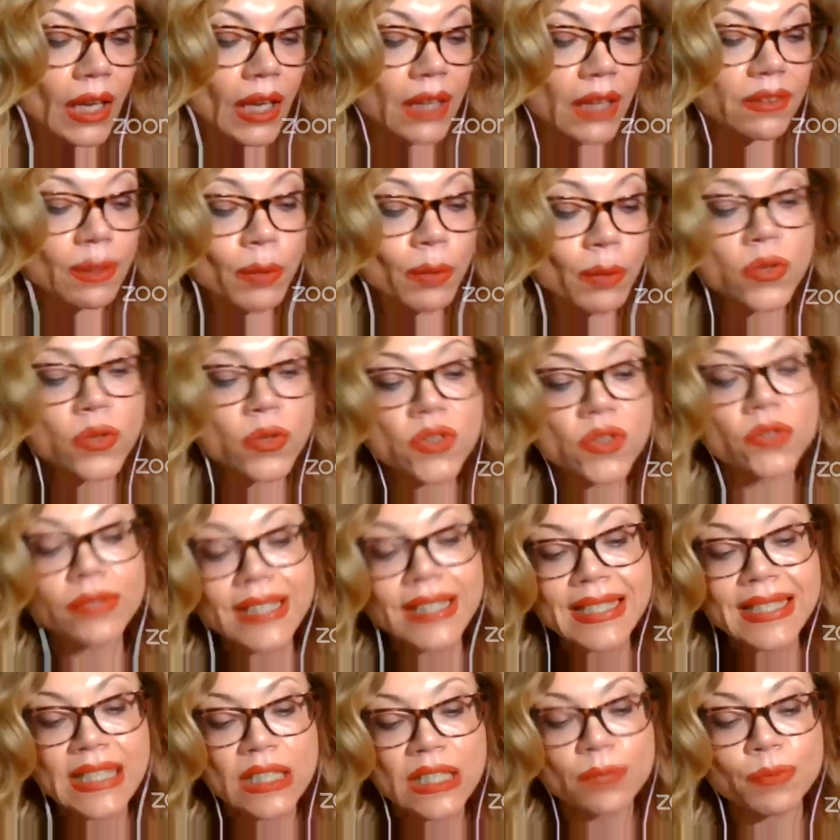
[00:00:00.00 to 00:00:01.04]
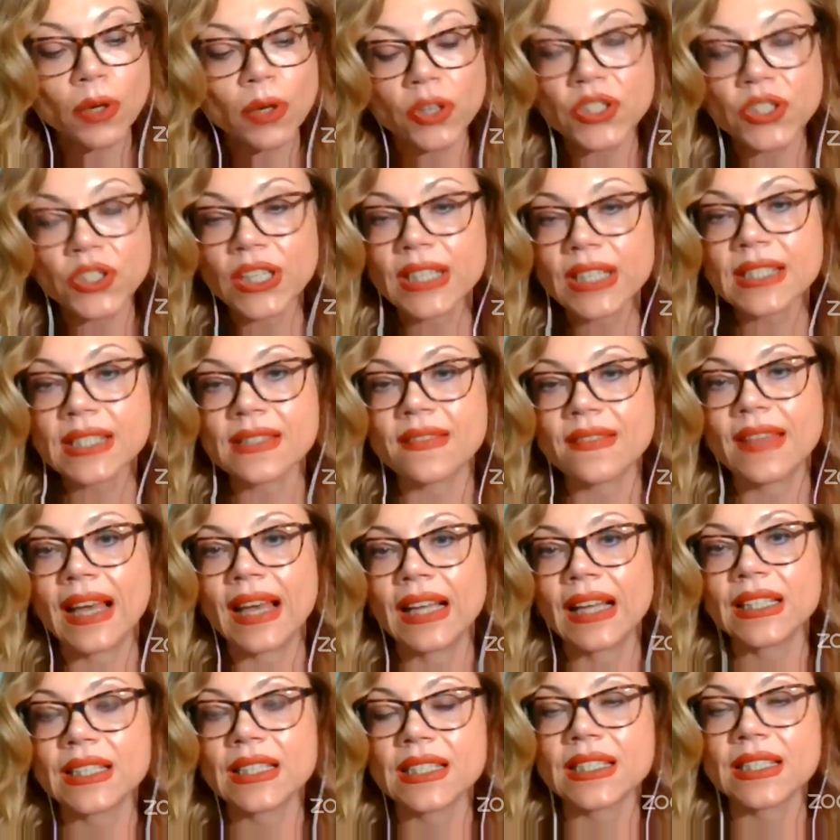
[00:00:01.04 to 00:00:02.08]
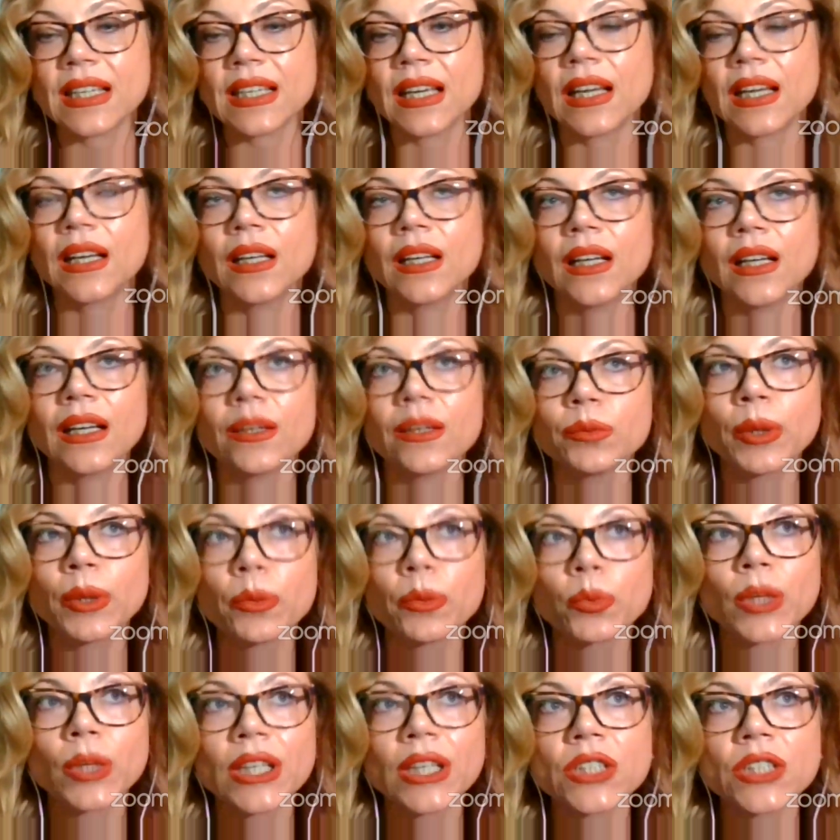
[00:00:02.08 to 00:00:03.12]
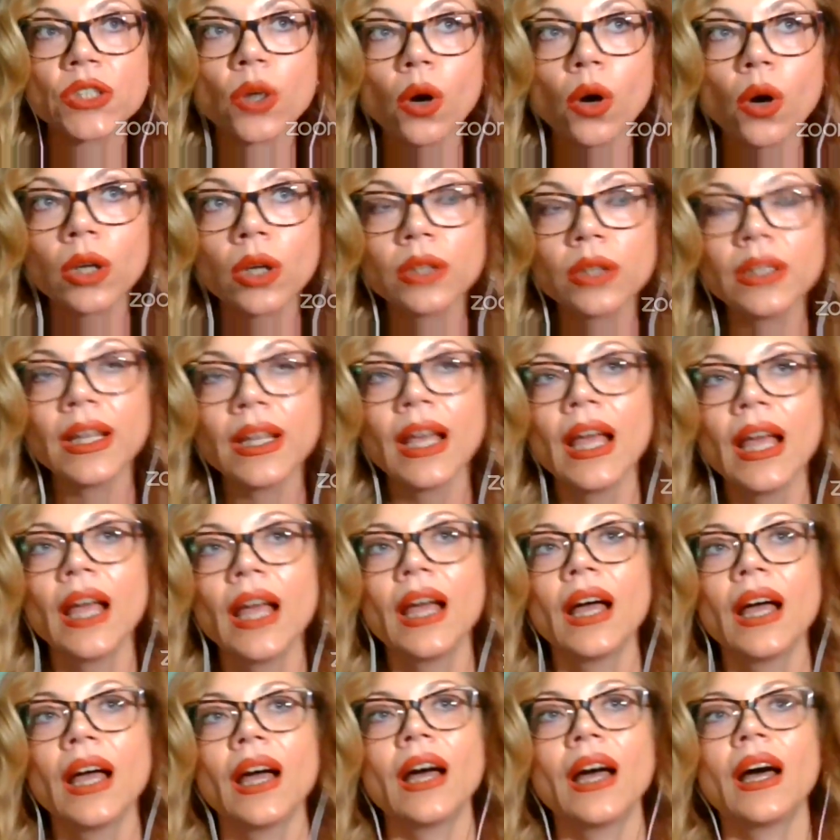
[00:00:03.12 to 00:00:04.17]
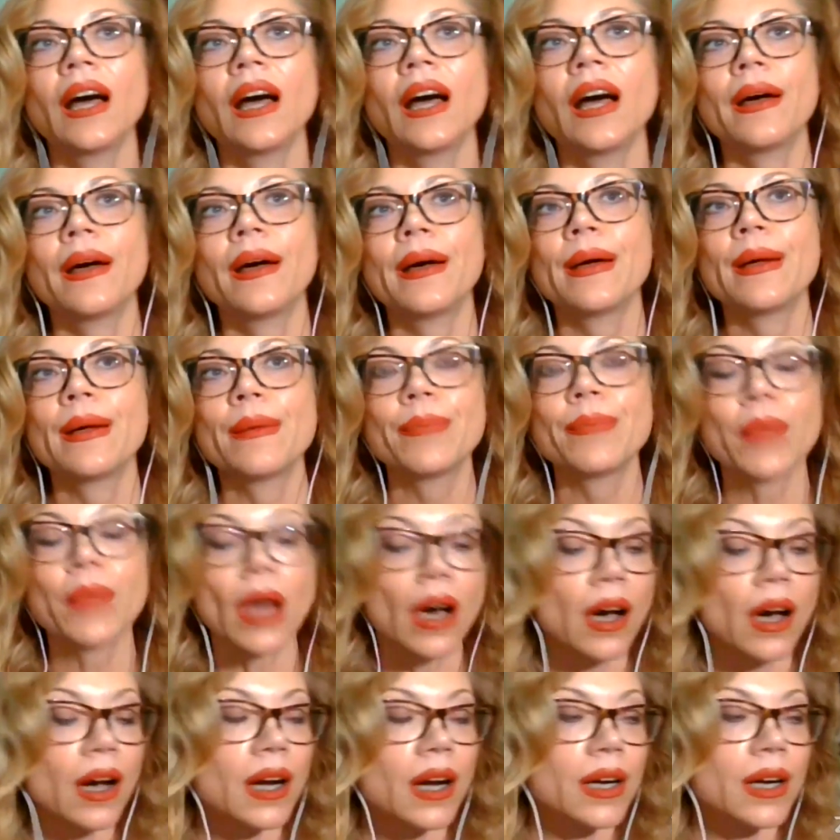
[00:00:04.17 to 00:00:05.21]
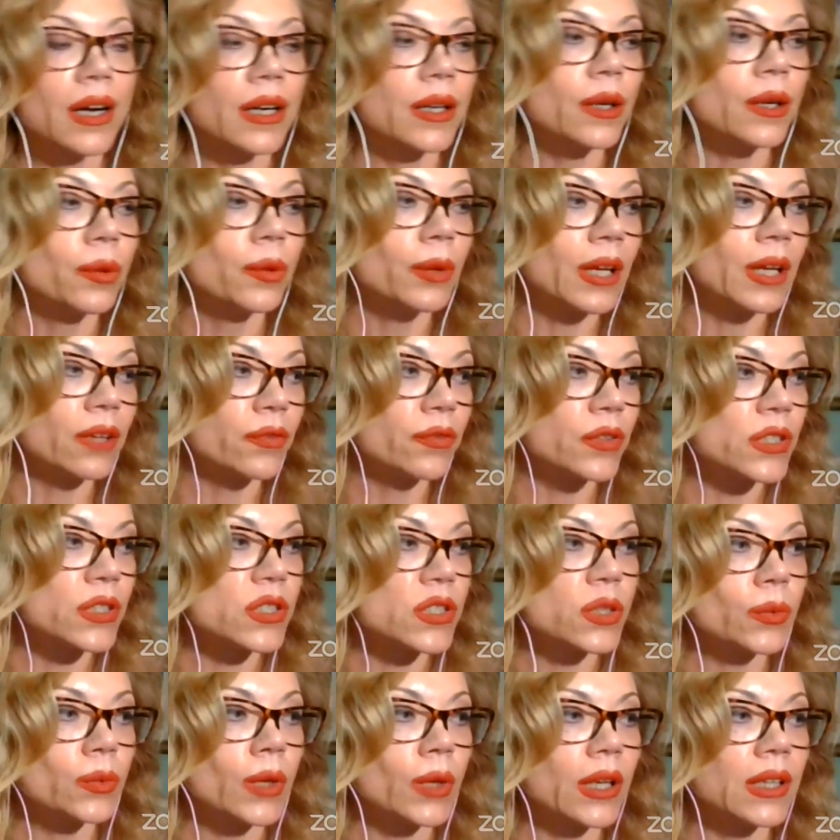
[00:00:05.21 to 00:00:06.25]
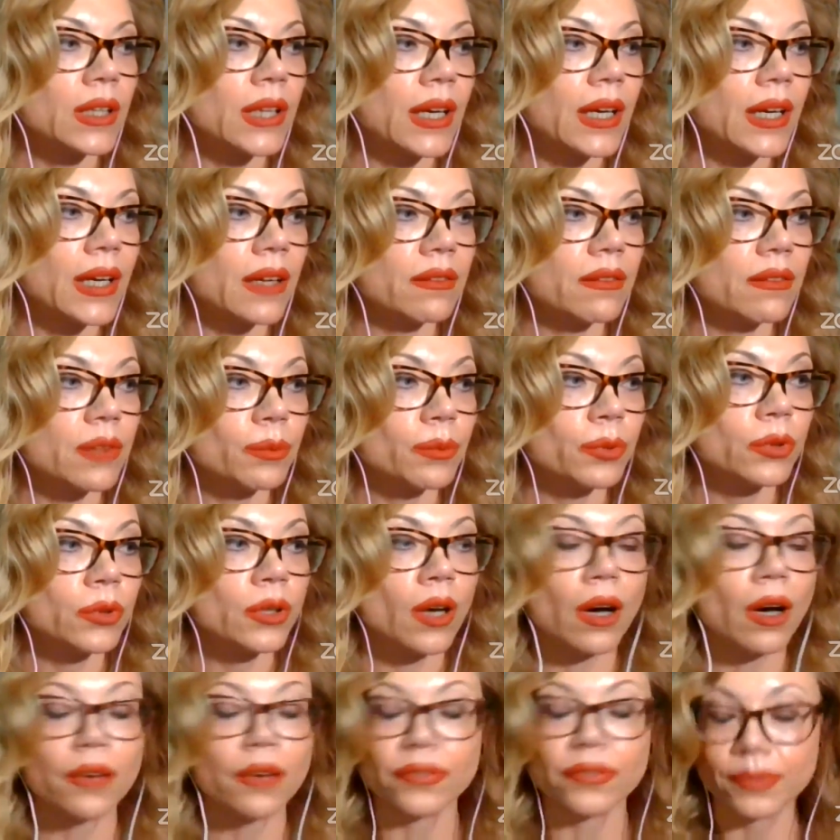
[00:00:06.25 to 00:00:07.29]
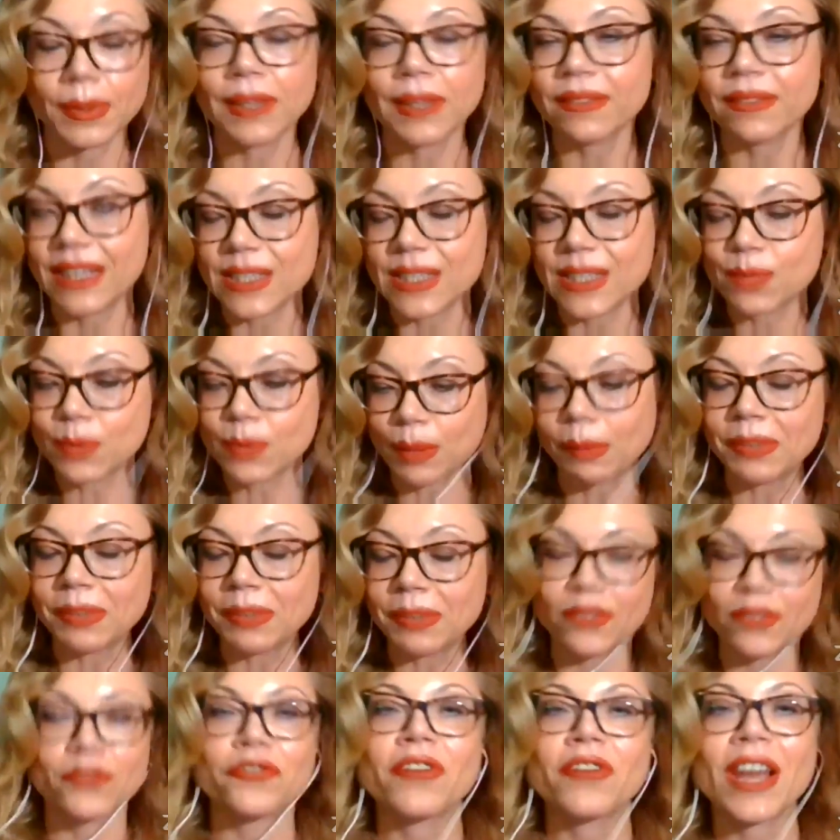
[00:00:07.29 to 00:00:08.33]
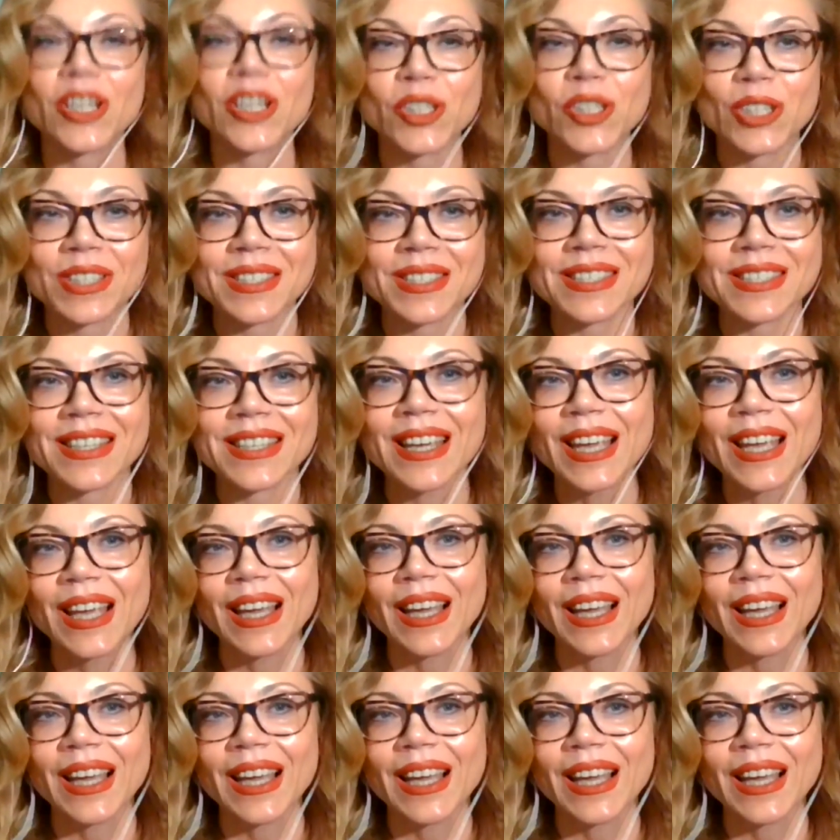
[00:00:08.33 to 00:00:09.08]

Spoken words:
the most recent projects that we worked on are, well, first of all, the book of, well, that's probably the freshest,